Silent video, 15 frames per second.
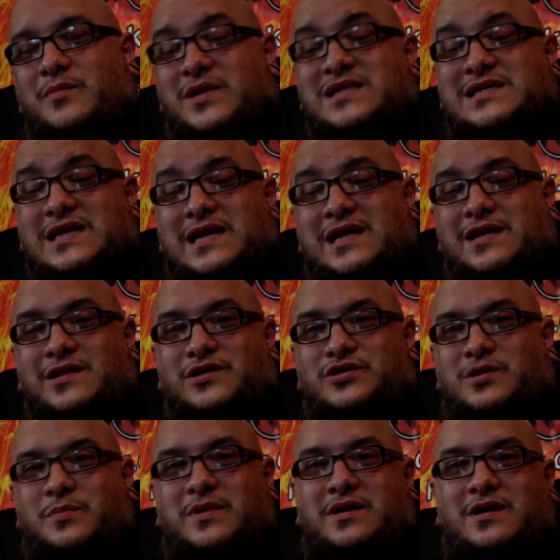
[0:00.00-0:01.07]
But it's in English.
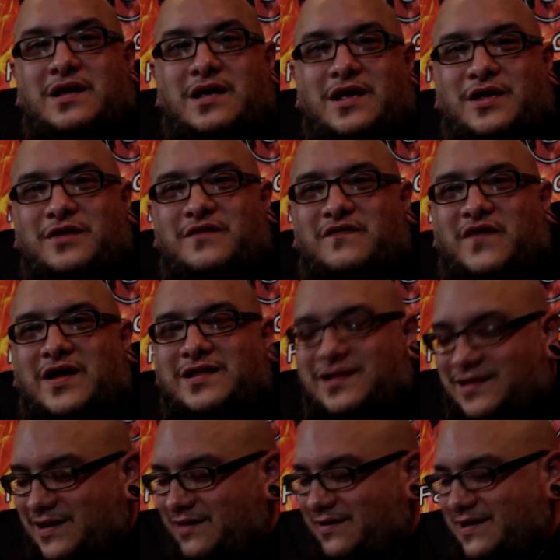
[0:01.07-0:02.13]
I mean, you can find the
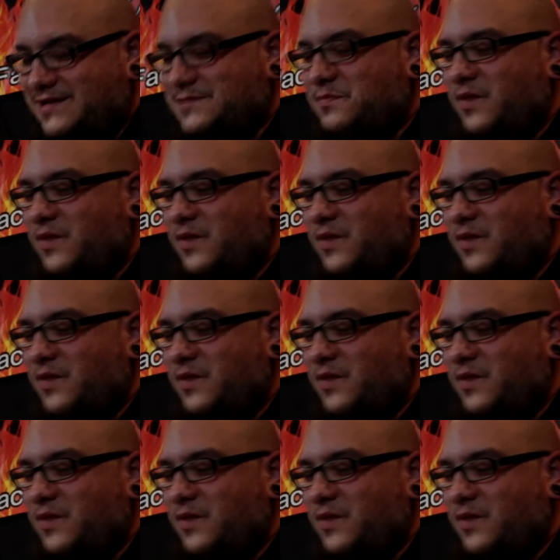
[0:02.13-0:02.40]
lyrics.